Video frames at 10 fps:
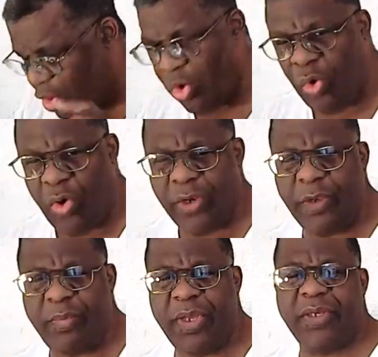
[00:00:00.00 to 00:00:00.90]
Corn, the
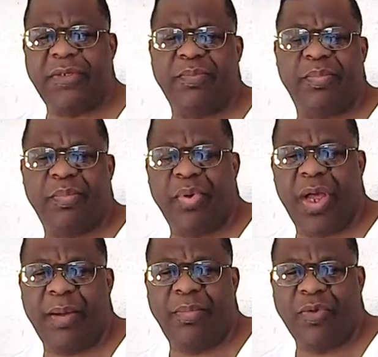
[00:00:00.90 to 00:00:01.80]
biggest
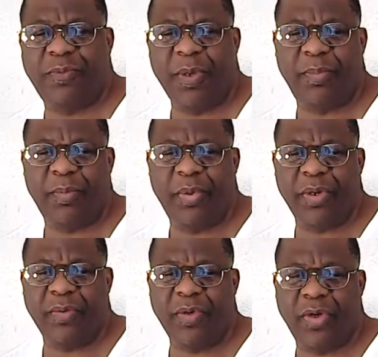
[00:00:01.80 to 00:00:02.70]
problem most people
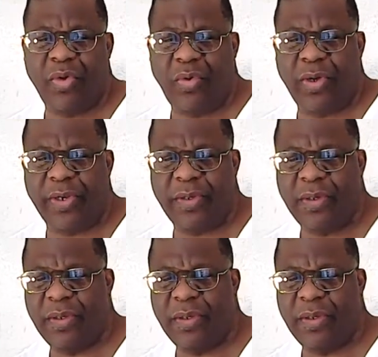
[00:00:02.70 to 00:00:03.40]
put with corn